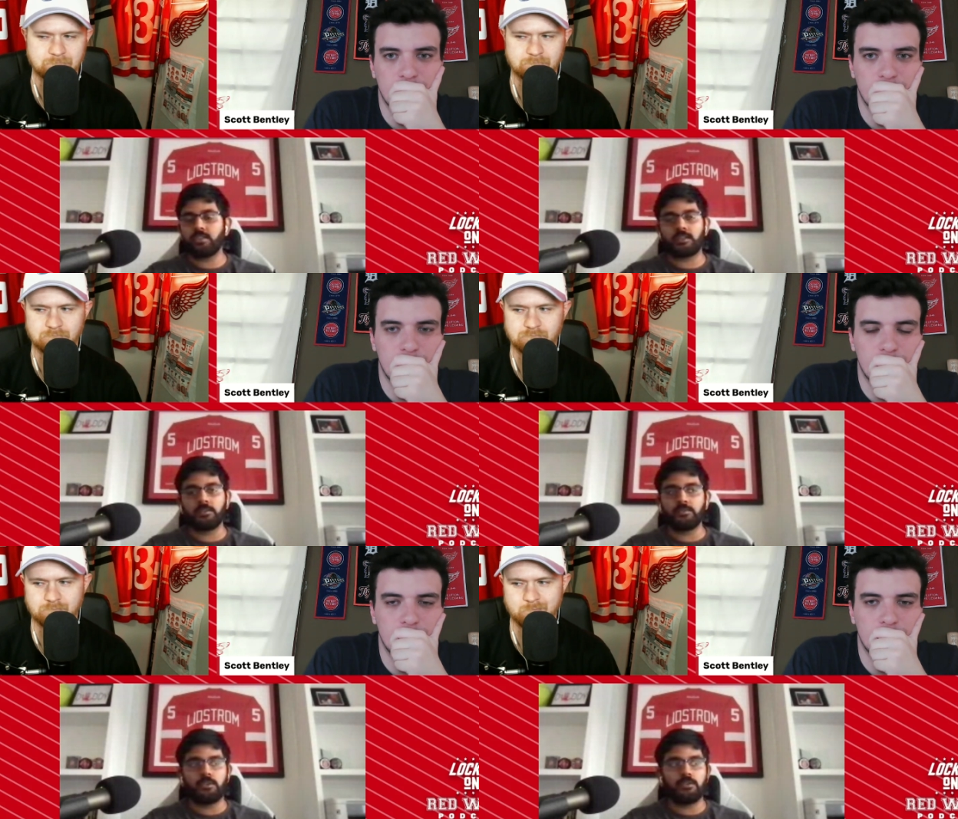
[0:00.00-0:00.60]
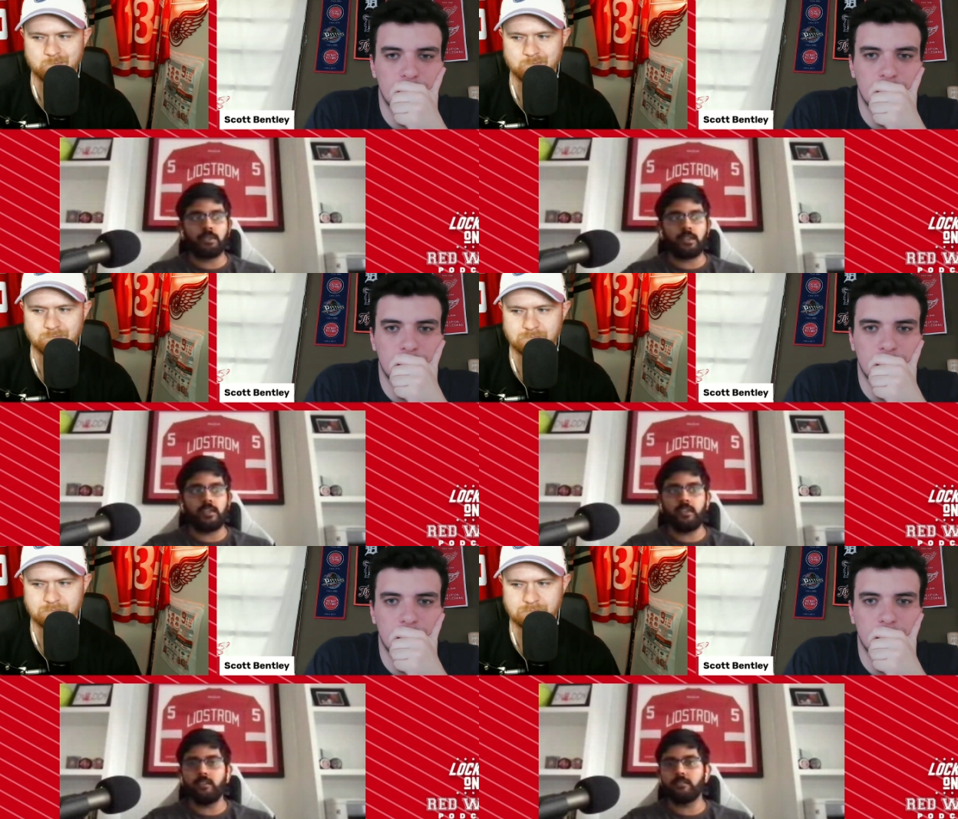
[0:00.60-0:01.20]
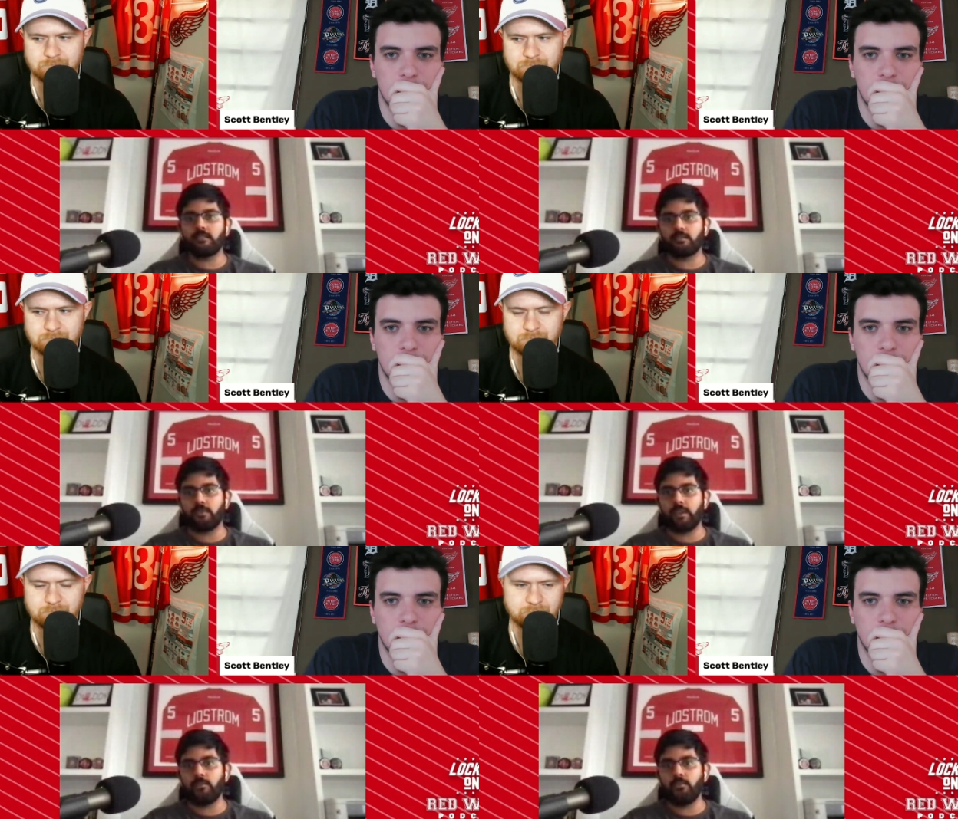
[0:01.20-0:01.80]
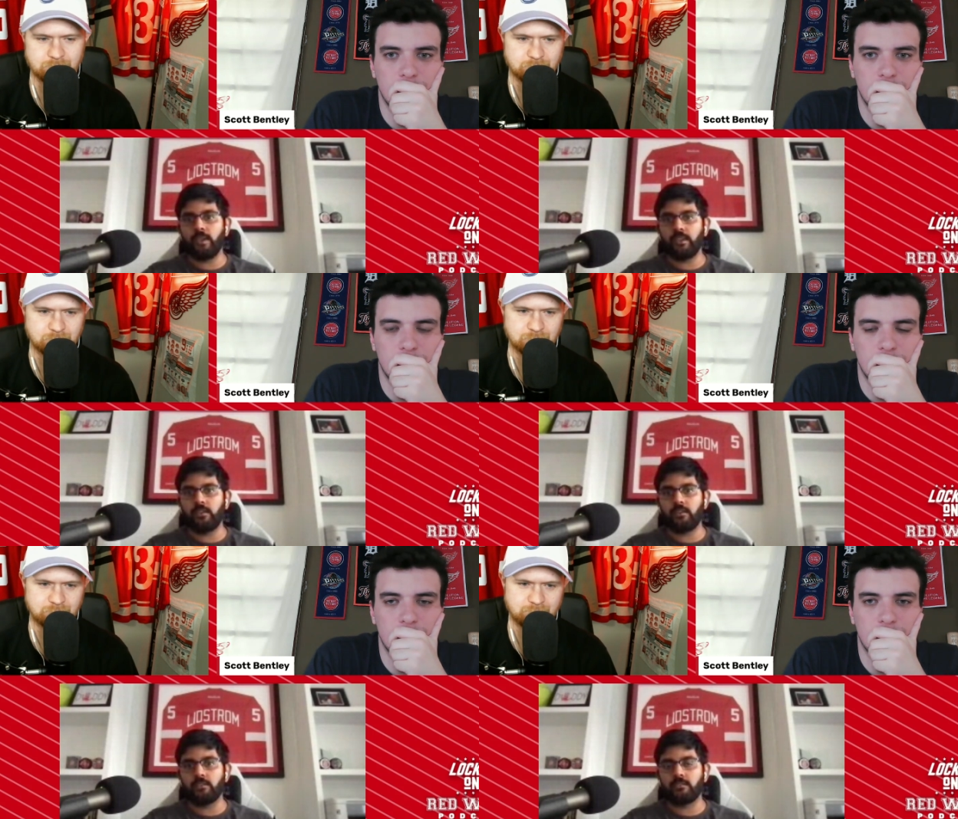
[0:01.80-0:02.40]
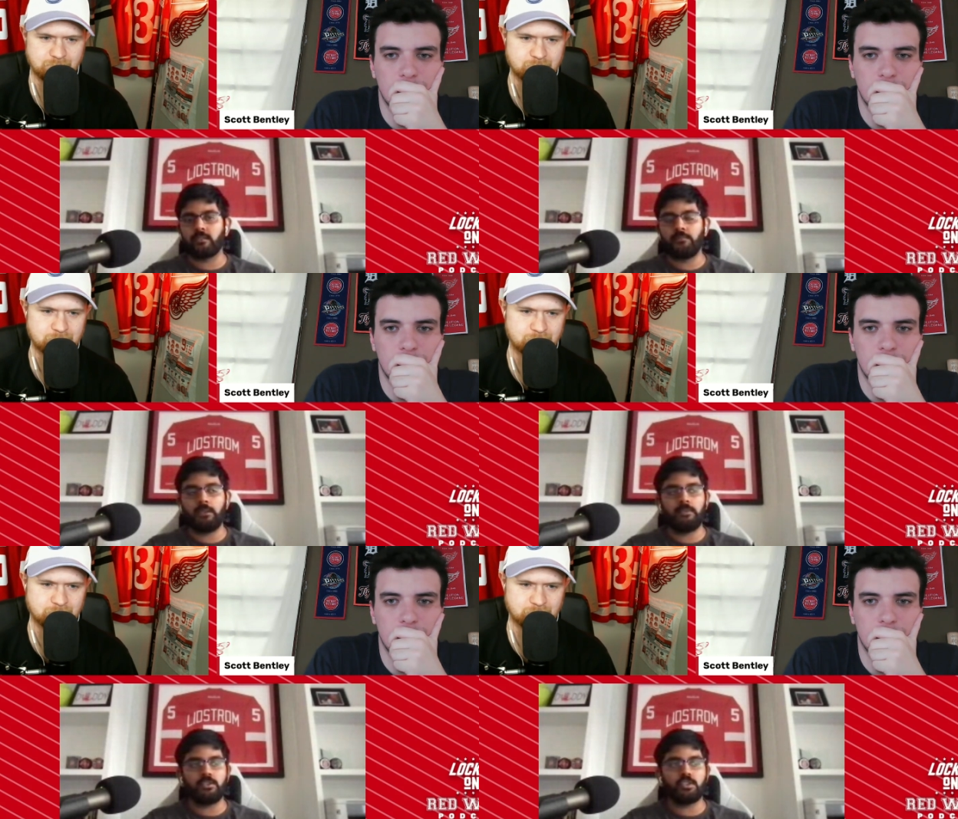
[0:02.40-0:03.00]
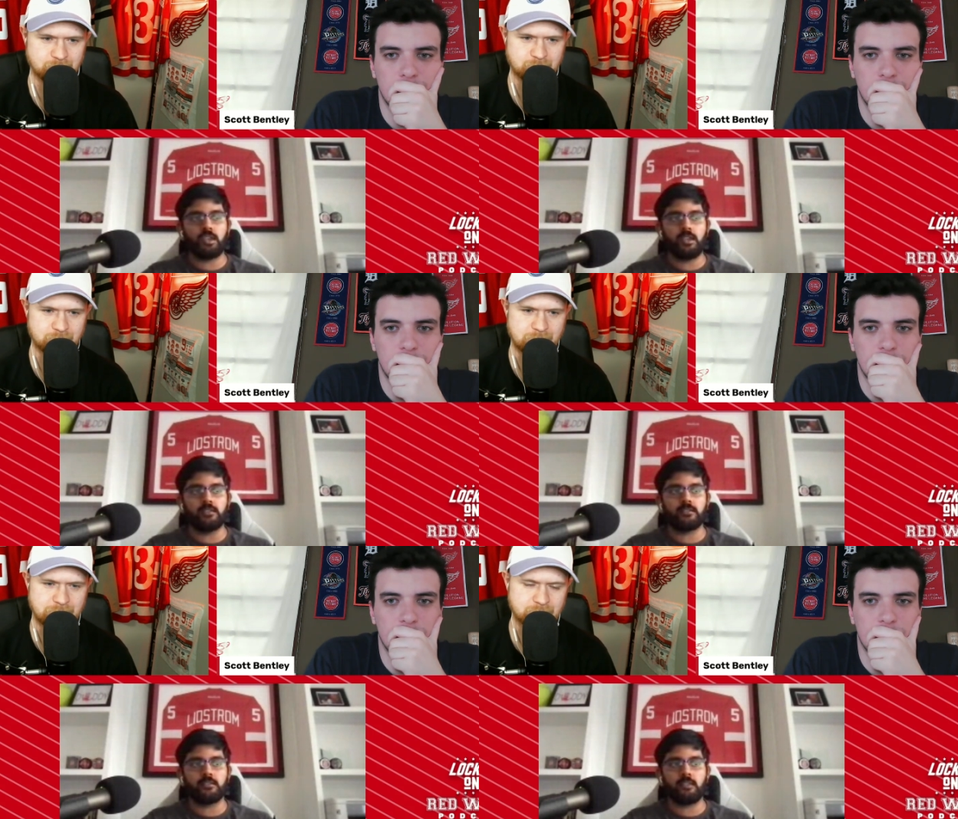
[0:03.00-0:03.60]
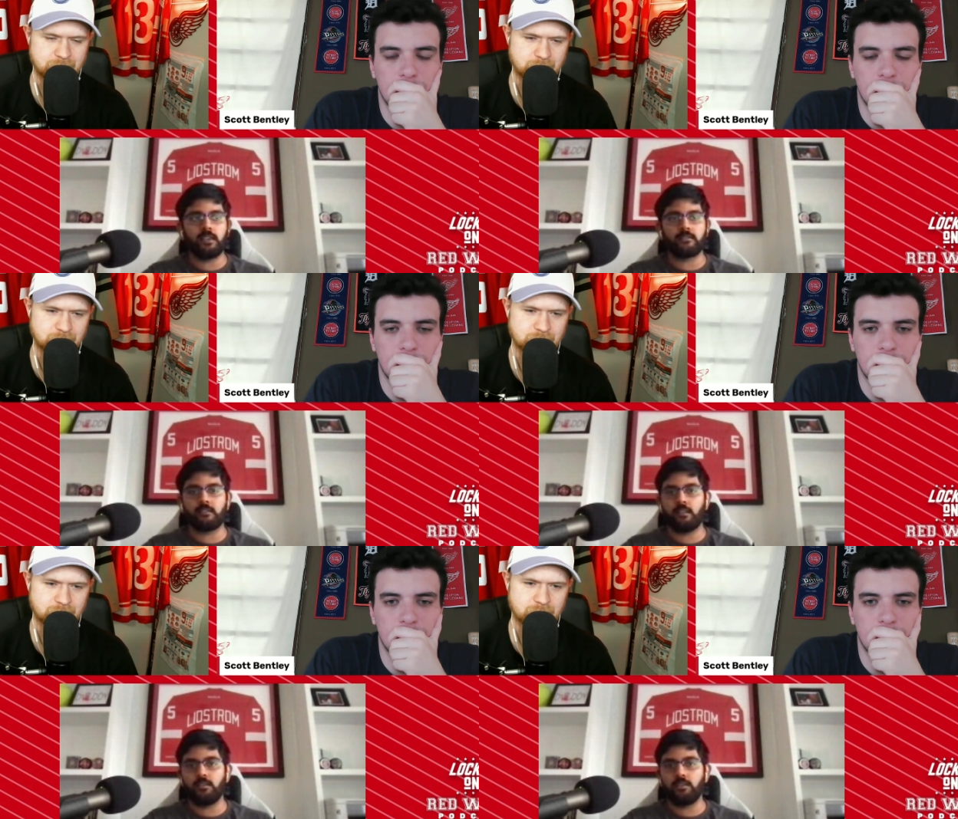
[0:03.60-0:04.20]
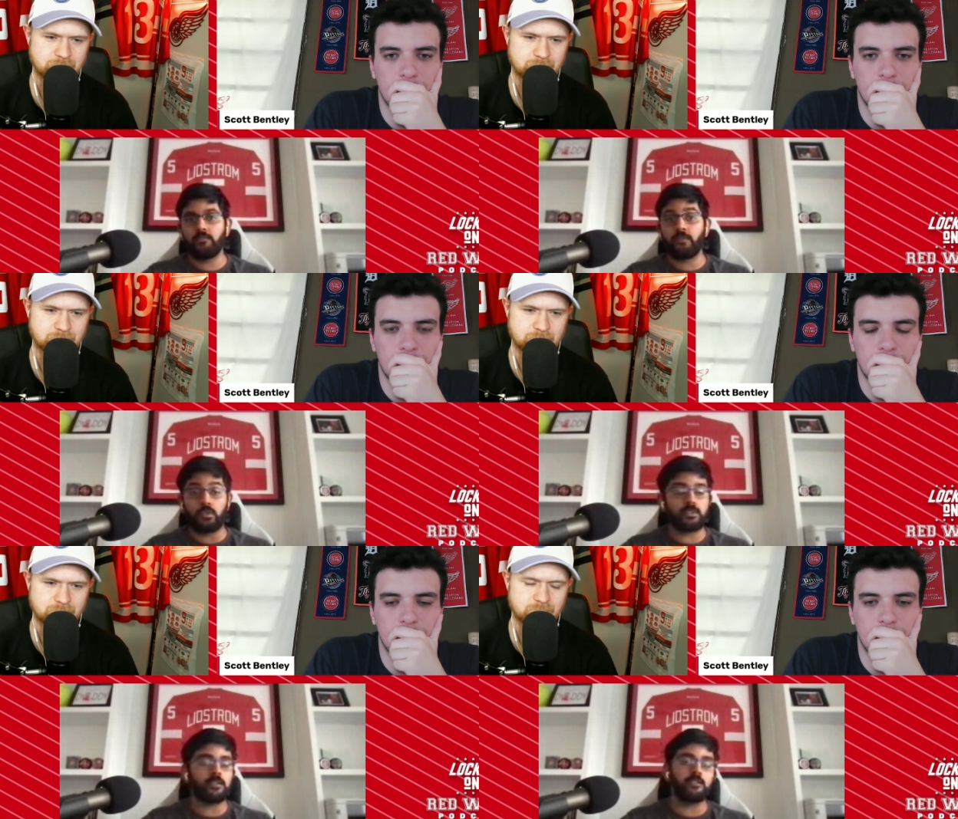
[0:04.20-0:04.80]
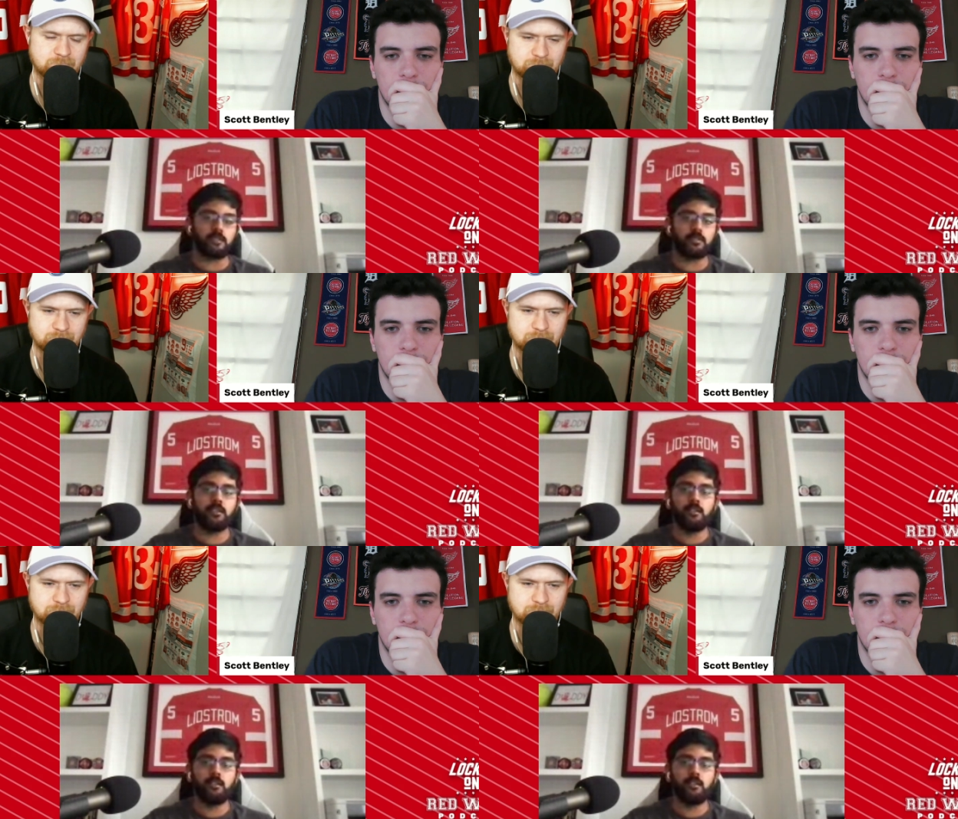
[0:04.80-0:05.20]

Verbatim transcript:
Speaker 1: just don't know that he is the right winger to maybe chase in that scenario versus